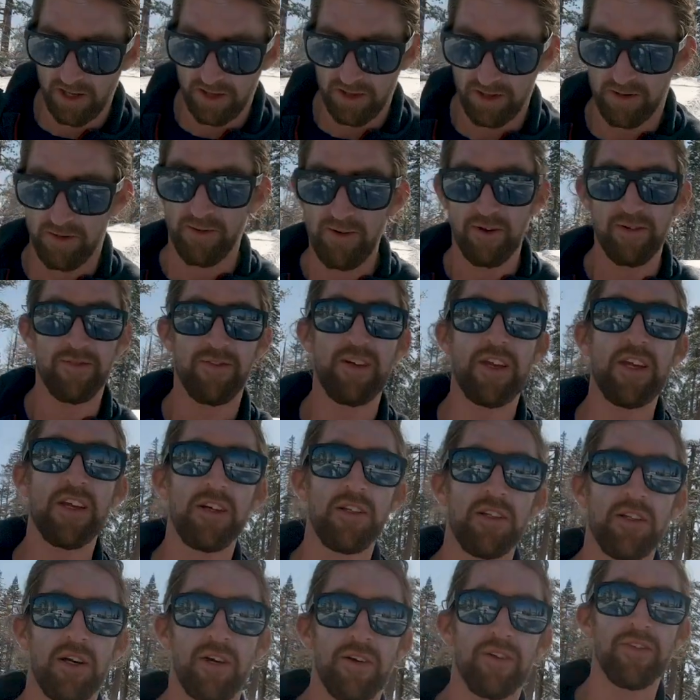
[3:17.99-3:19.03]
the
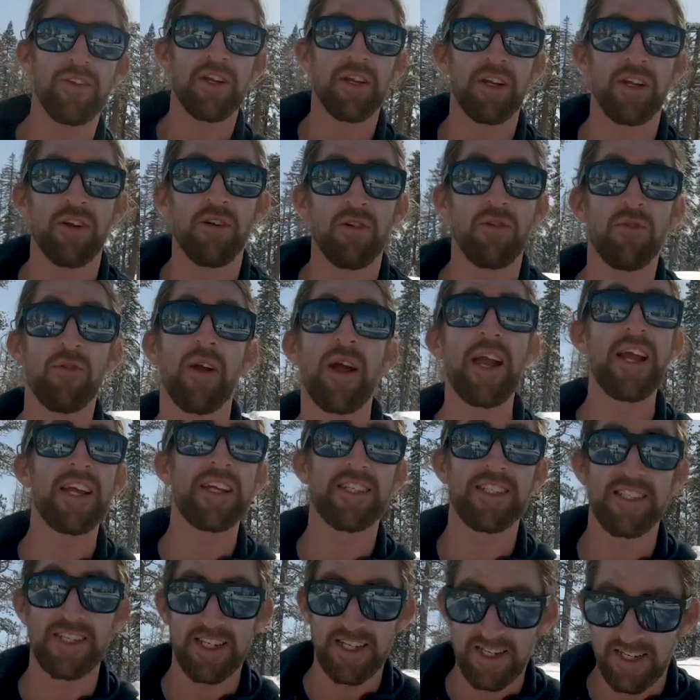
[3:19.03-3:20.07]
reveal of an
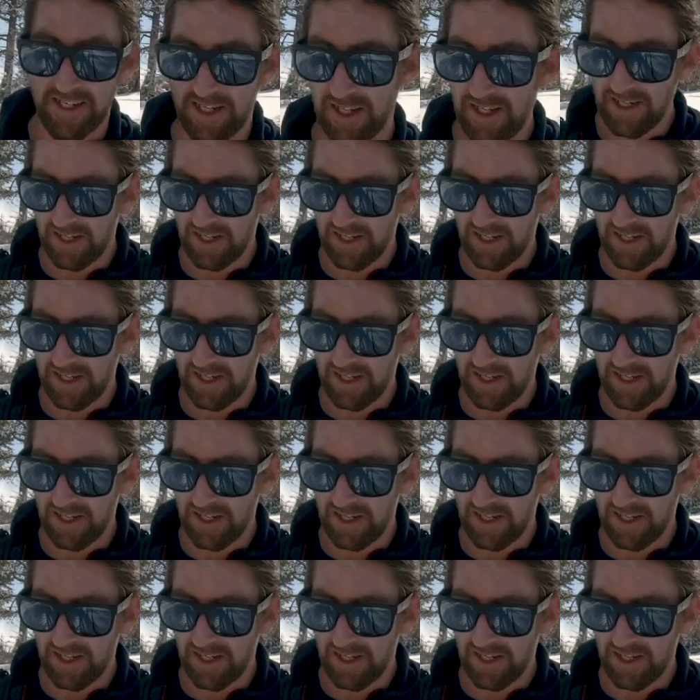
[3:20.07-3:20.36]
crazy,